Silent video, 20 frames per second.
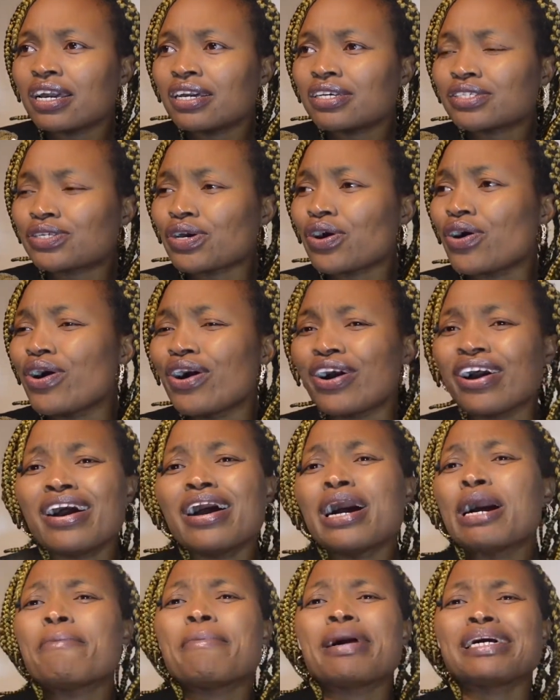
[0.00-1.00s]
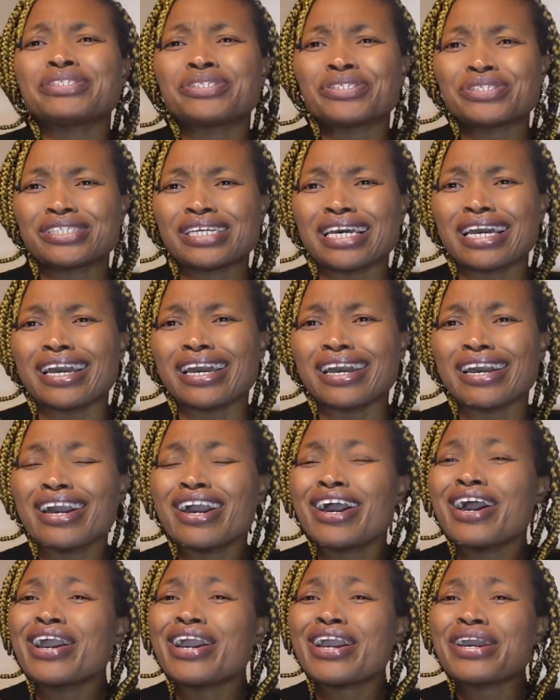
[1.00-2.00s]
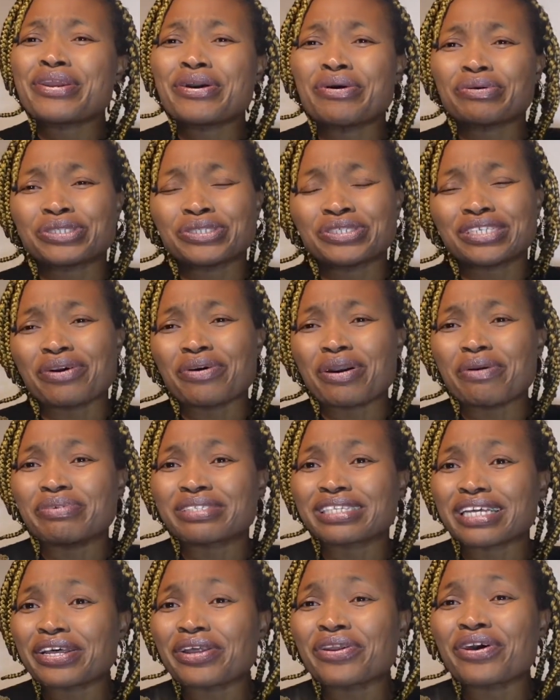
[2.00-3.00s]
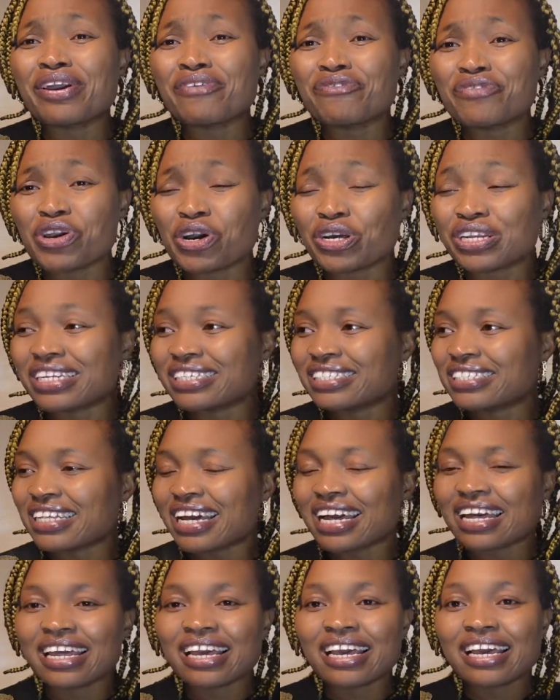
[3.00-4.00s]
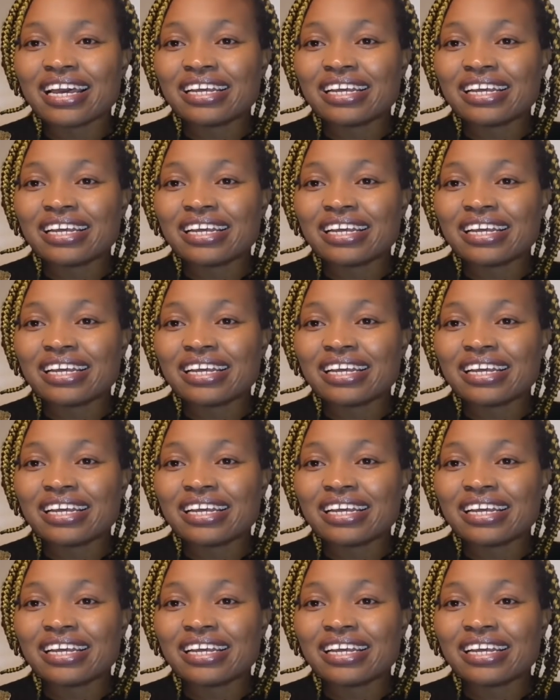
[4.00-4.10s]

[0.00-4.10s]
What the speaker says: So my children, you know, children will be said, they don't even understand.